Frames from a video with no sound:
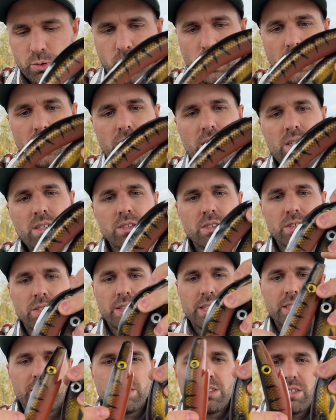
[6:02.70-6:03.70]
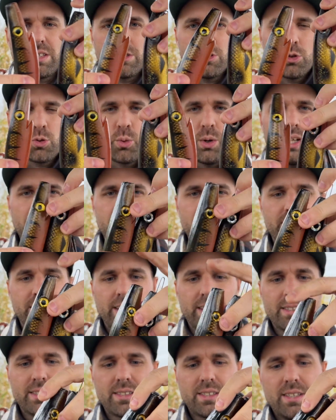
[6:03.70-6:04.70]
well. This is the
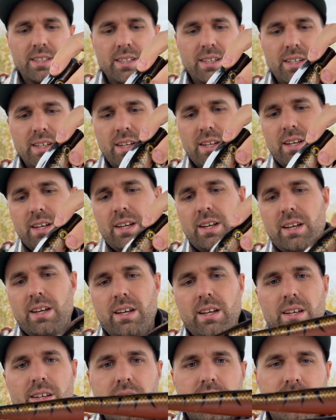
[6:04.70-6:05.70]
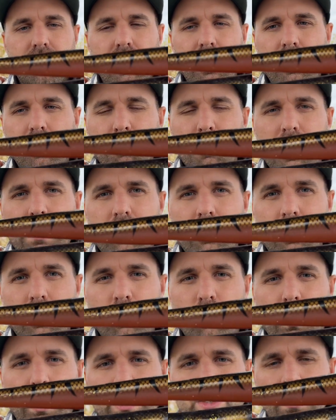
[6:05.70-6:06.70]
26 centimeter
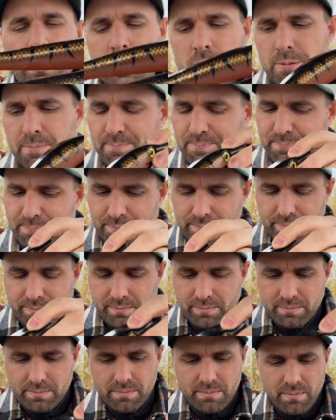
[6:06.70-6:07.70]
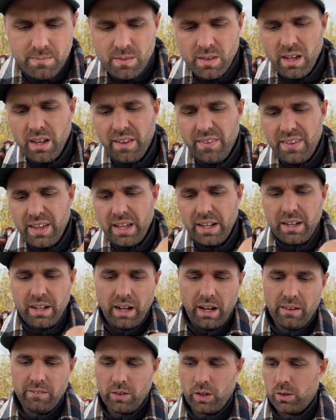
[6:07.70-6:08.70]
ones. And then
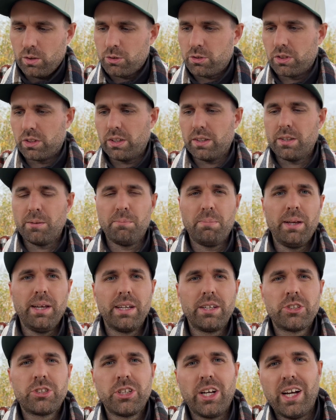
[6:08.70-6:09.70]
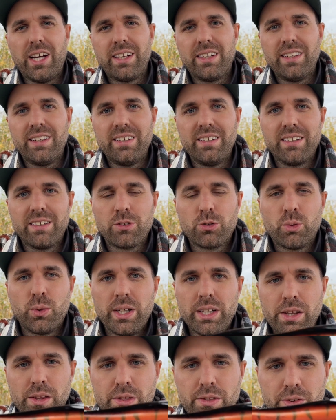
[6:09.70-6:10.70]
I've also got the Pig Shad in the
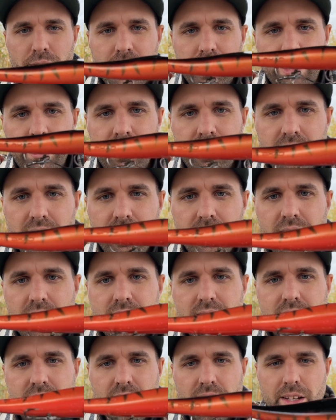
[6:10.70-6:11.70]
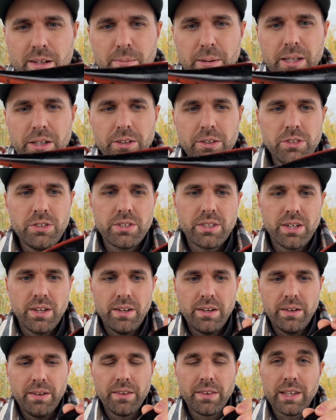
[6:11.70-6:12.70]
23 centimeters.
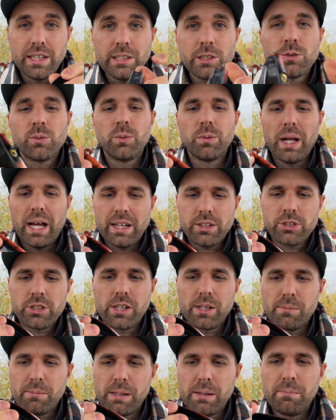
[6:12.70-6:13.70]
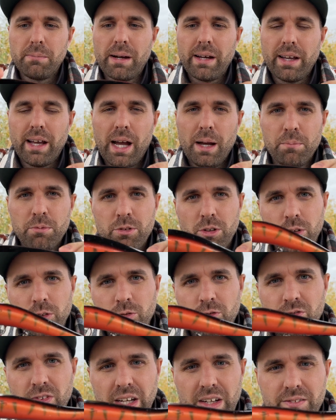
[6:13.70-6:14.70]
This would actually be my absolute
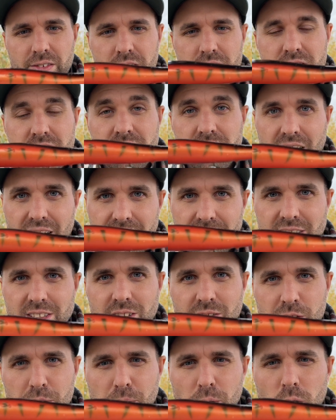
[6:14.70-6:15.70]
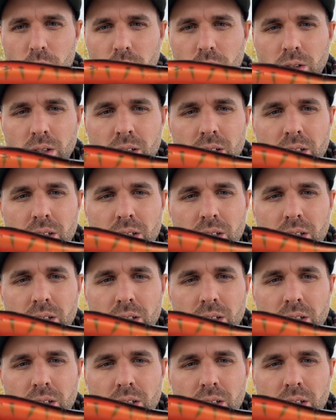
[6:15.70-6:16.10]
favorite size of them all.